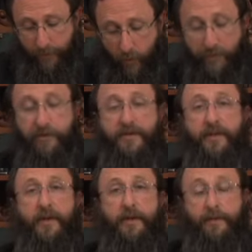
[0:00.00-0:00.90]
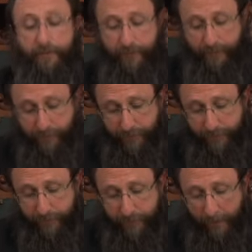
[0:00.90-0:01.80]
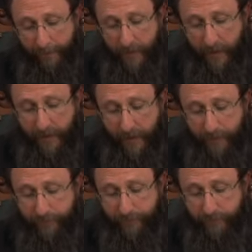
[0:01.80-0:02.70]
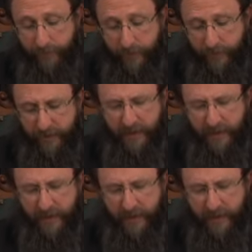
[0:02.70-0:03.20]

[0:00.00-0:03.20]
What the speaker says: northern side, again, just